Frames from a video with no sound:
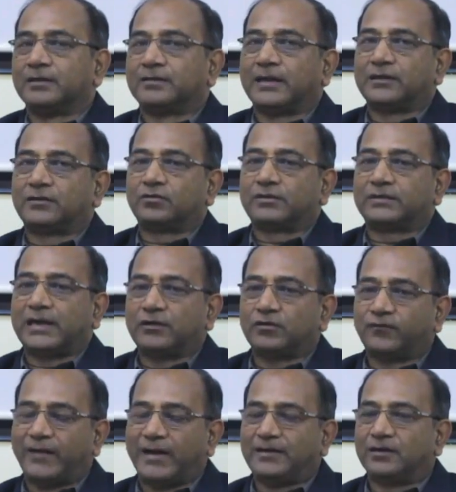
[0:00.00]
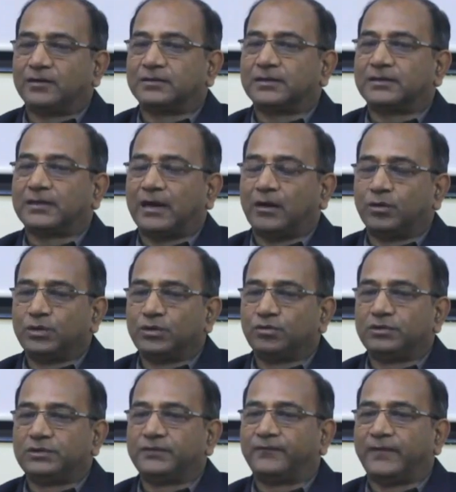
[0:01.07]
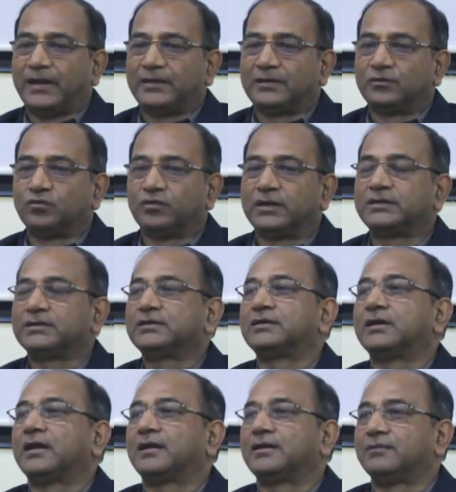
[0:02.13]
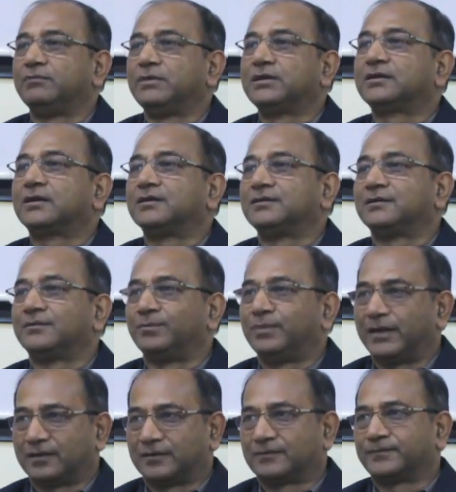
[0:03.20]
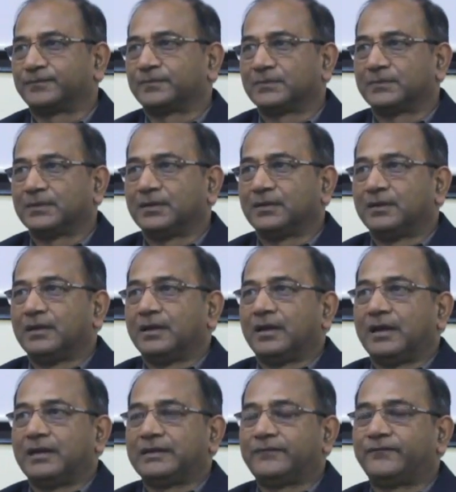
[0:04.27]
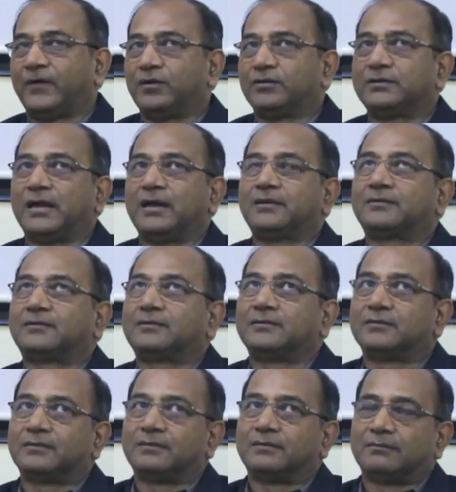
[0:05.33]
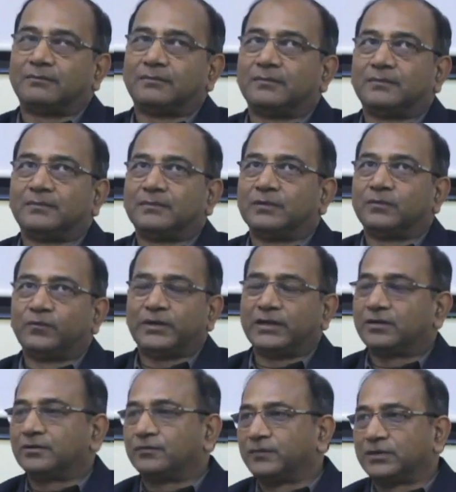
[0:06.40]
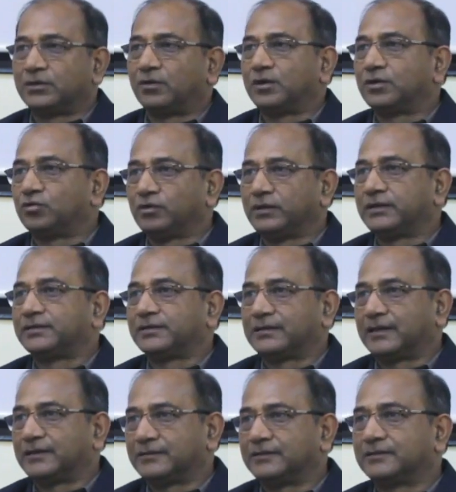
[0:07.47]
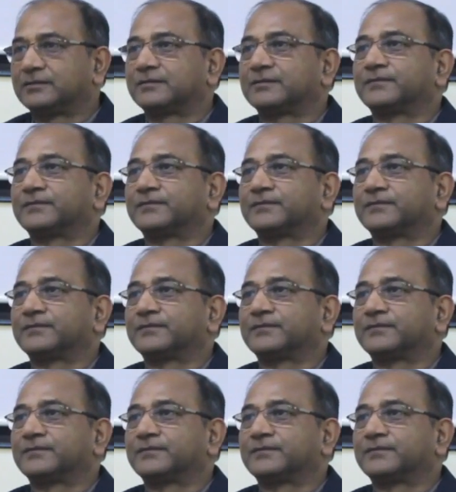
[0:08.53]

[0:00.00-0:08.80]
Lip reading: So I had to try to find out that how do you define who has had a mid-career break? And I found that we're not doing anything like this.